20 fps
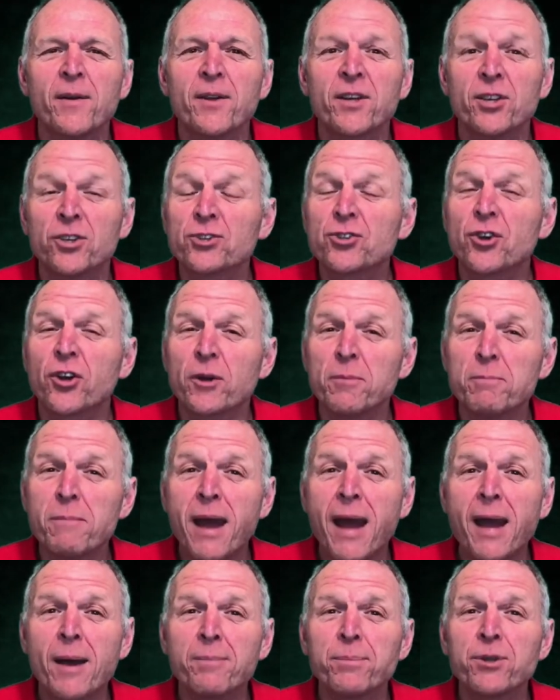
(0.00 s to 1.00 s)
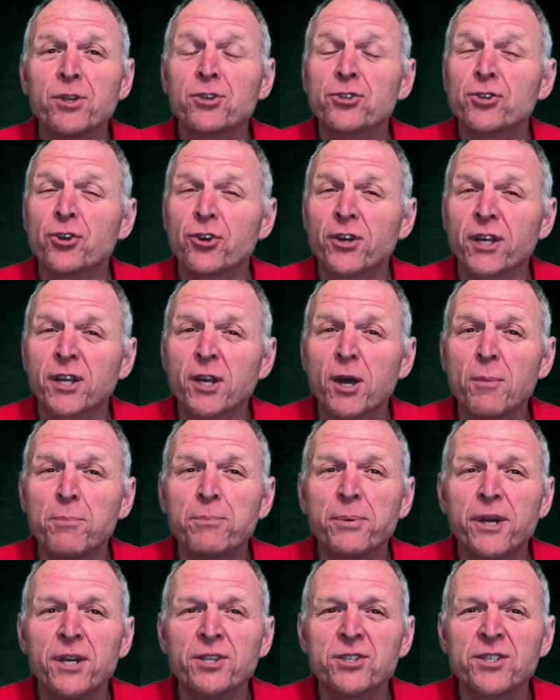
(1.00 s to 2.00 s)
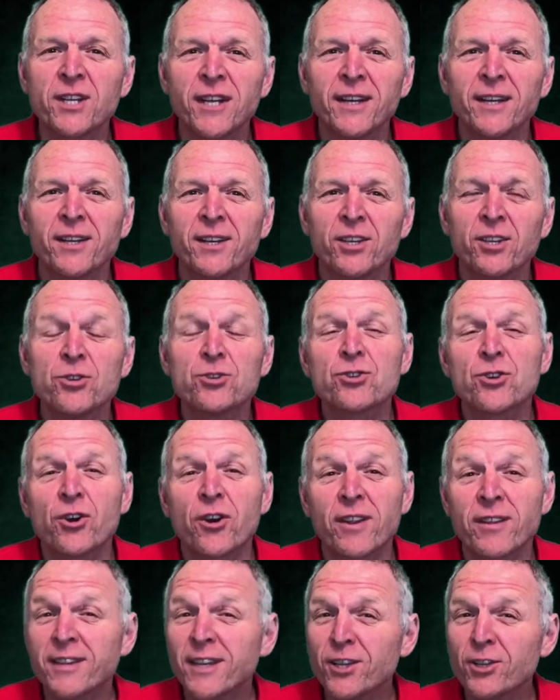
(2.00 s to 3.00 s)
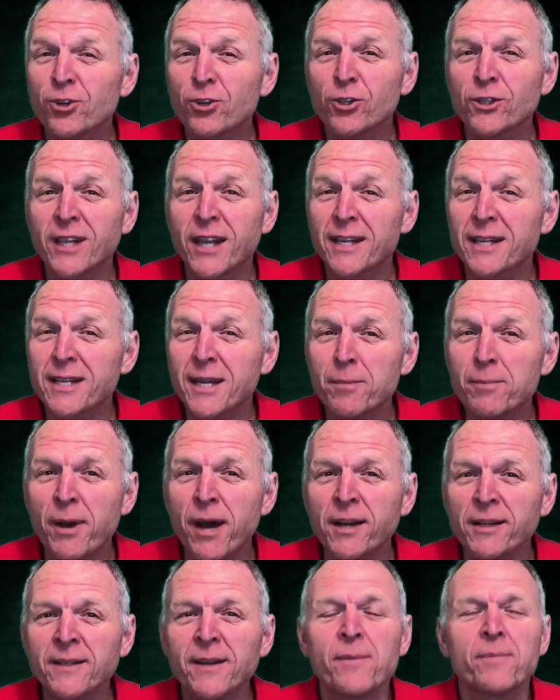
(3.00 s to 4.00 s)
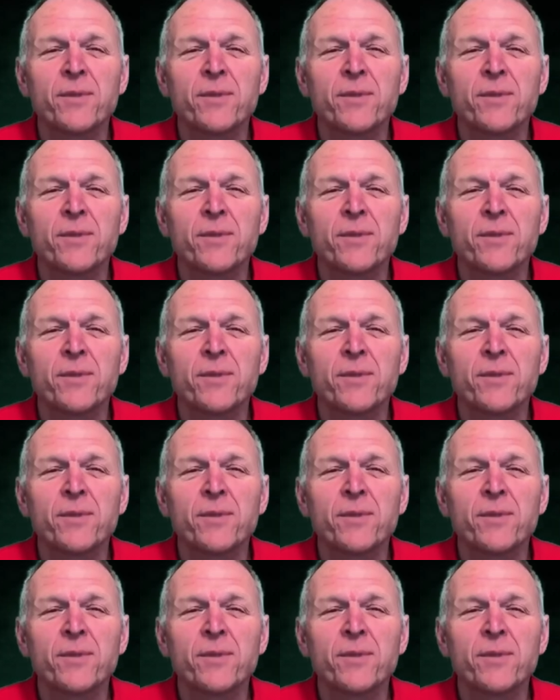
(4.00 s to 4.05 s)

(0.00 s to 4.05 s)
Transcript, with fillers: You saw a map, you saw a compass, you saw a thing called a dibber,